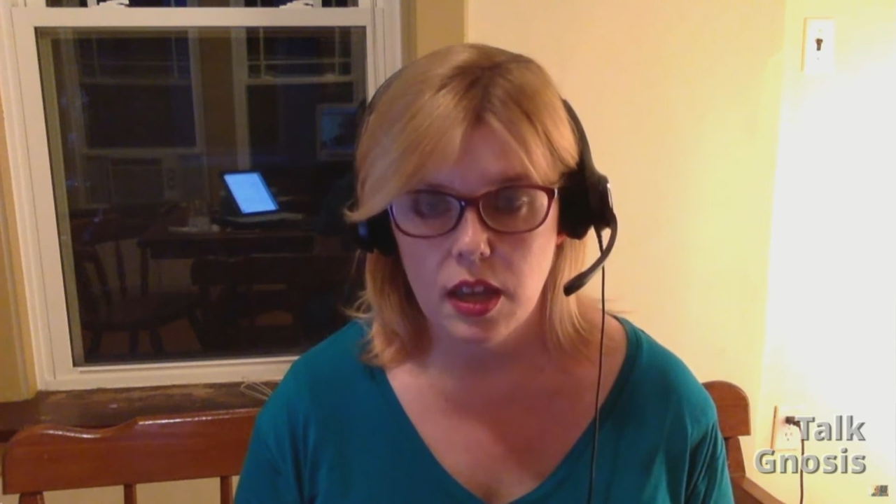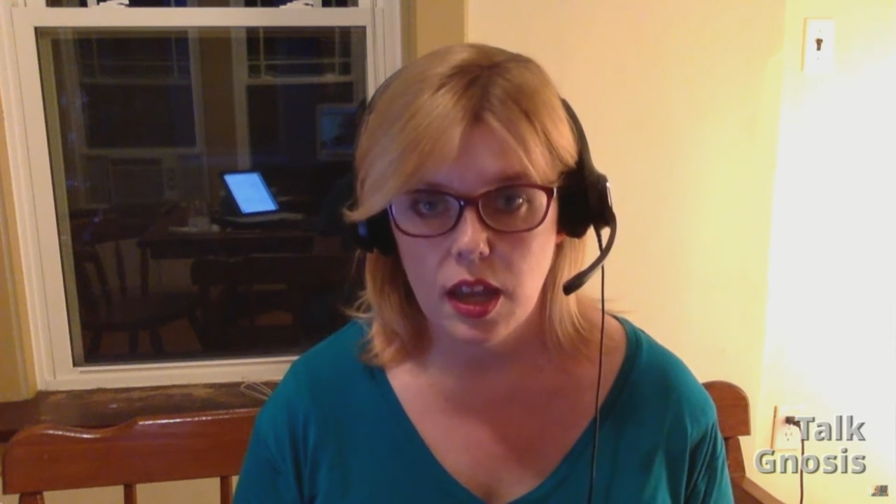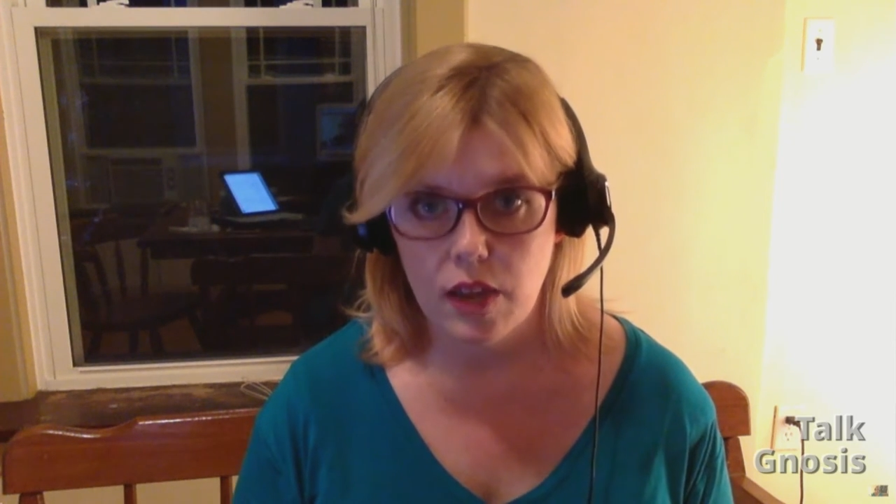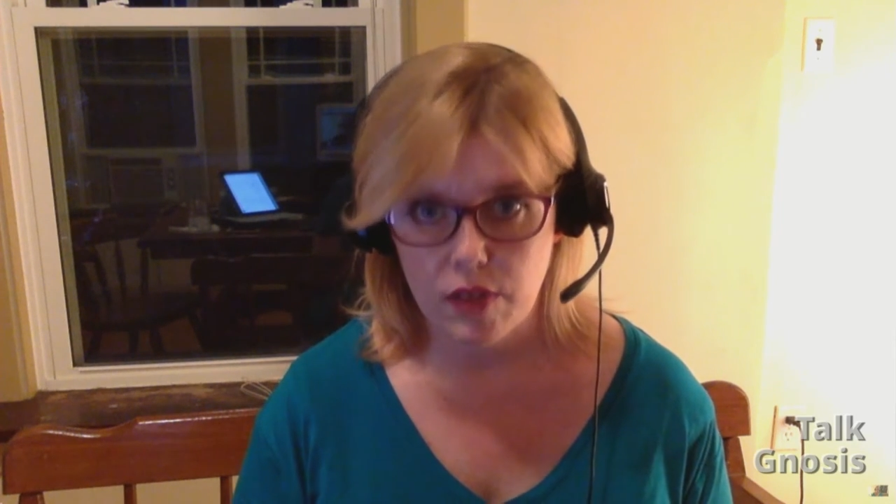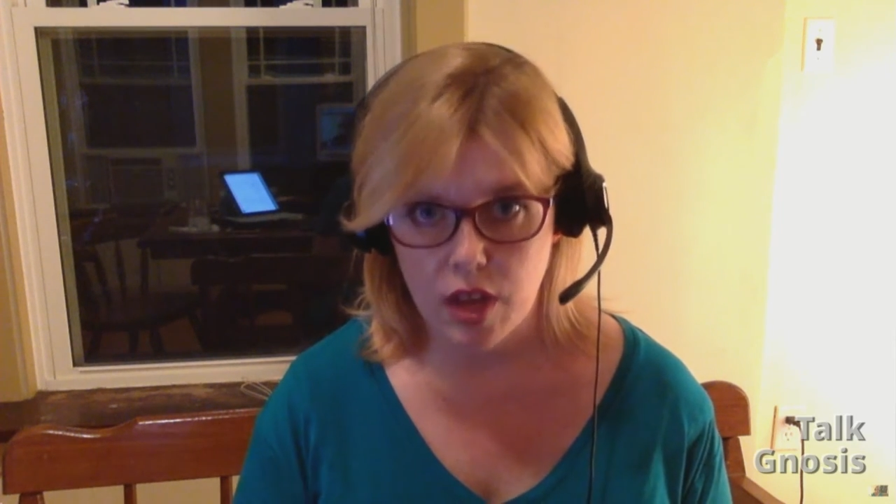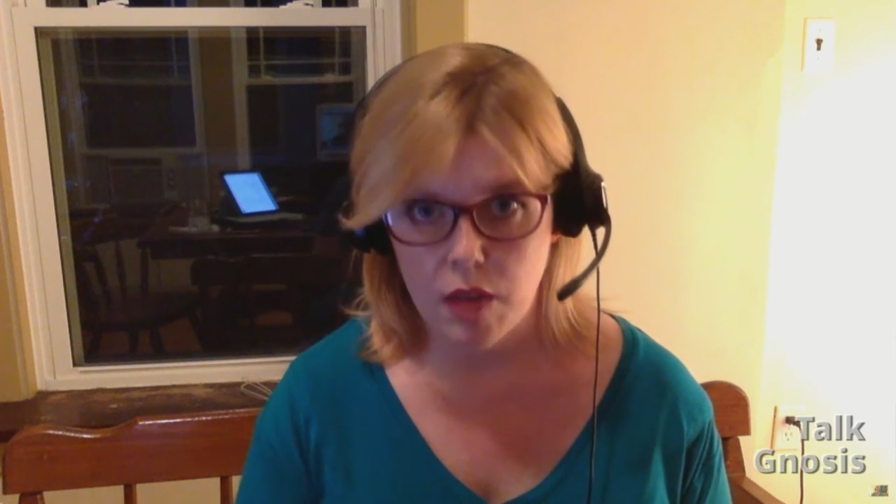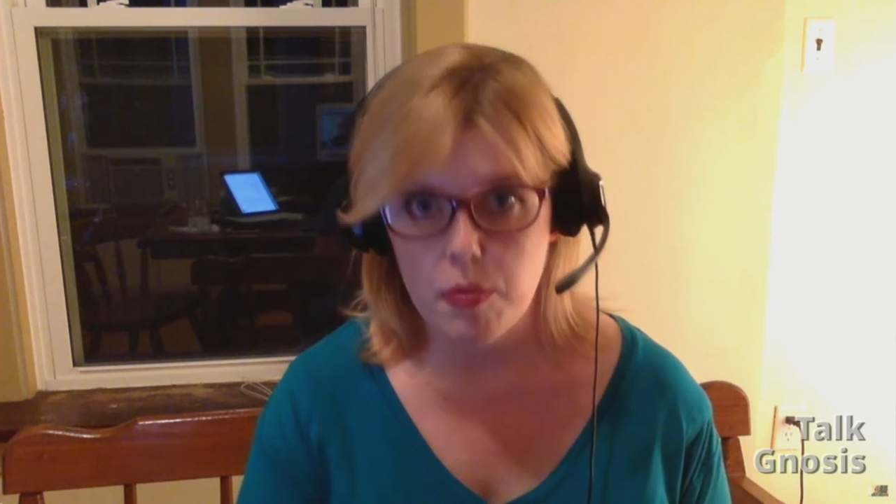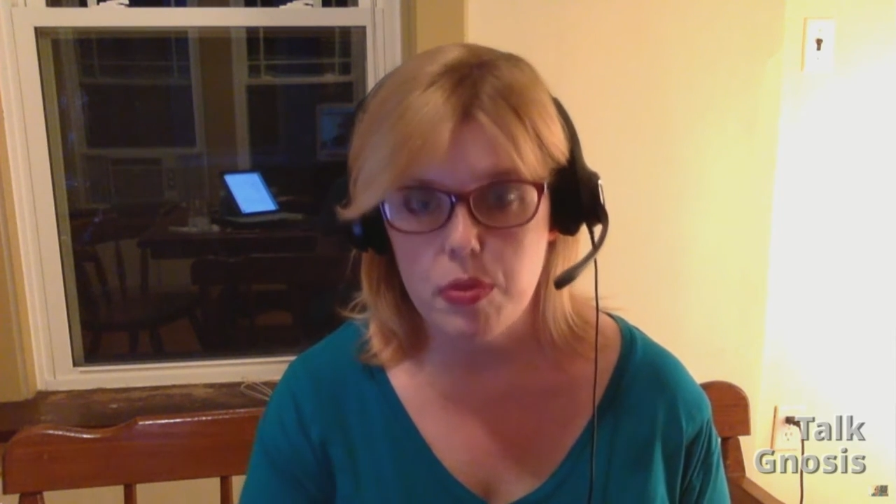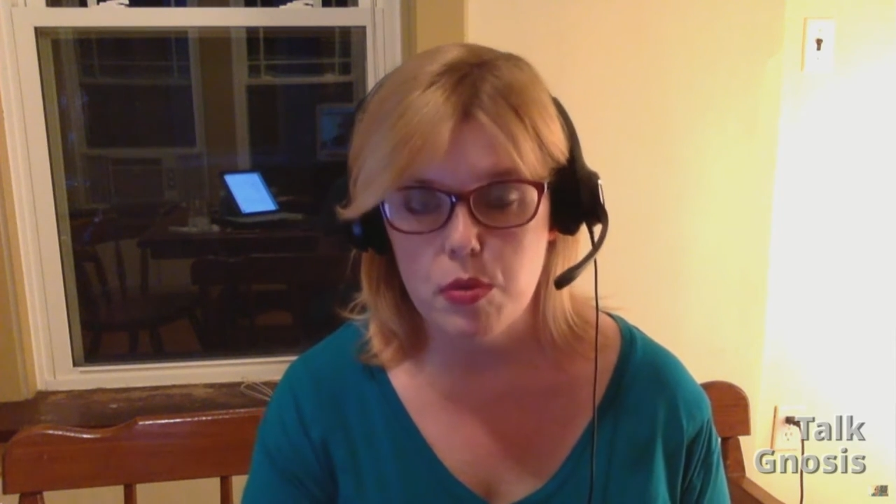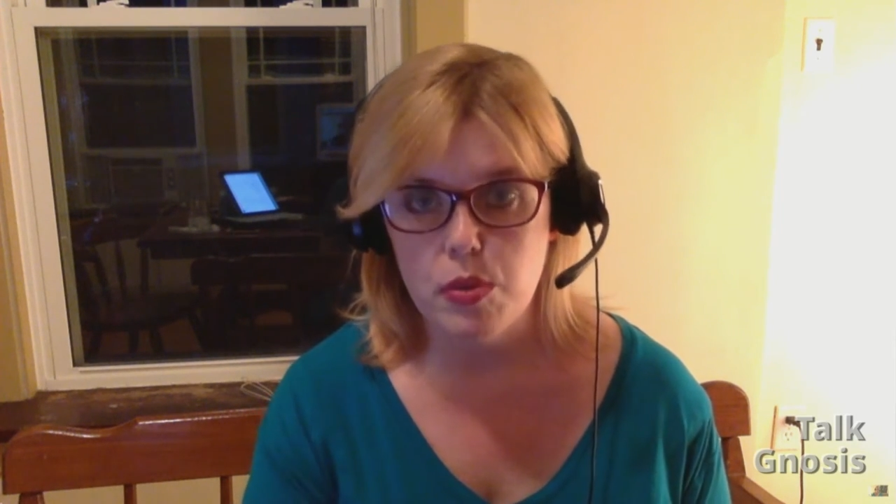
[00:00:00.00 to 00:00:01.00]
have
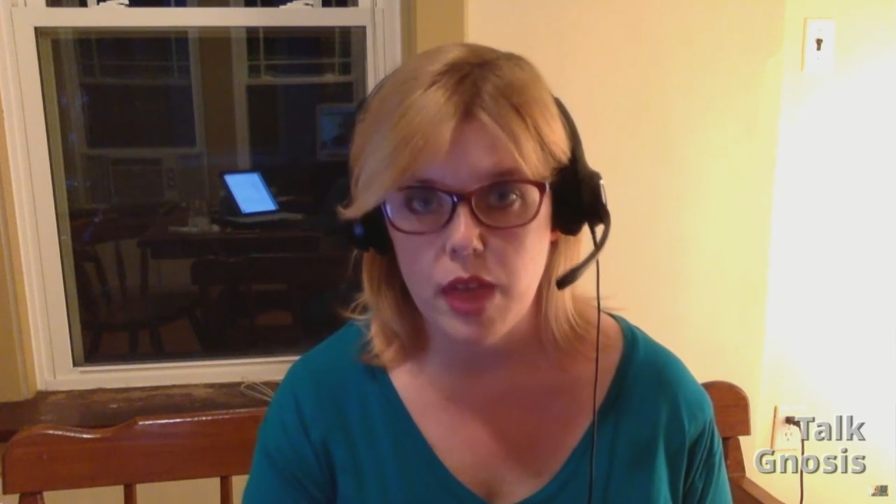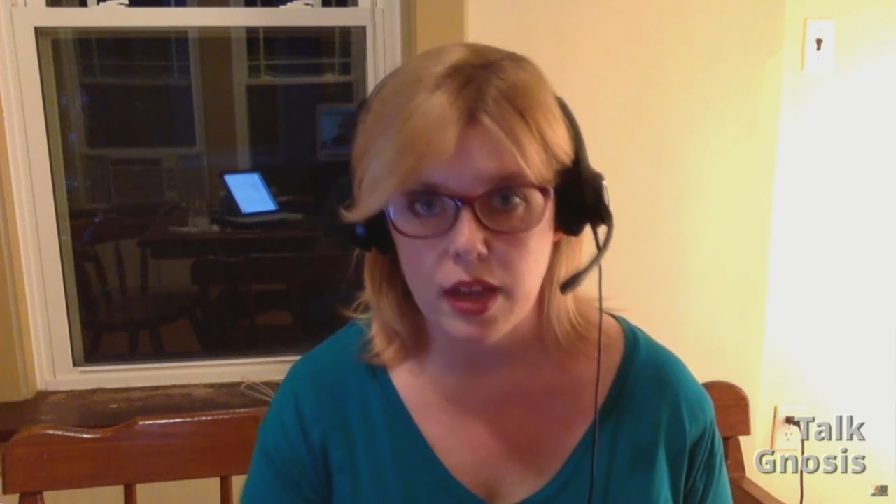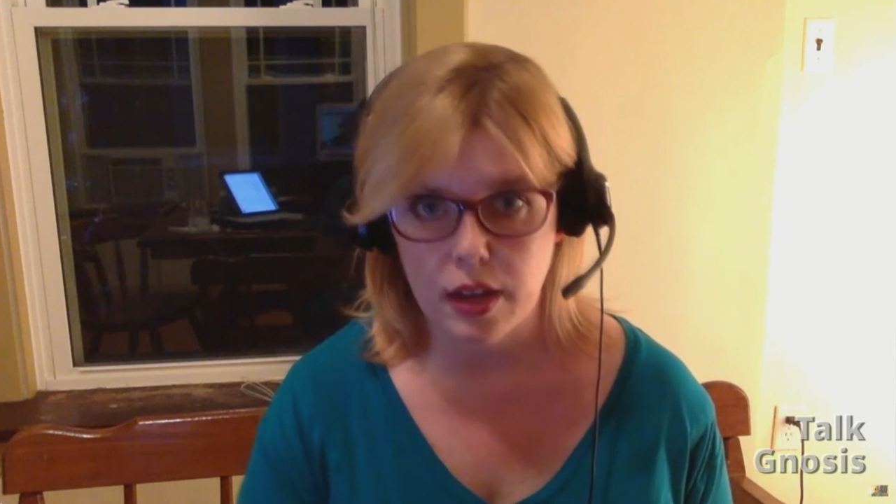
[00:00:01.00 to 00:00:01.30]
come through that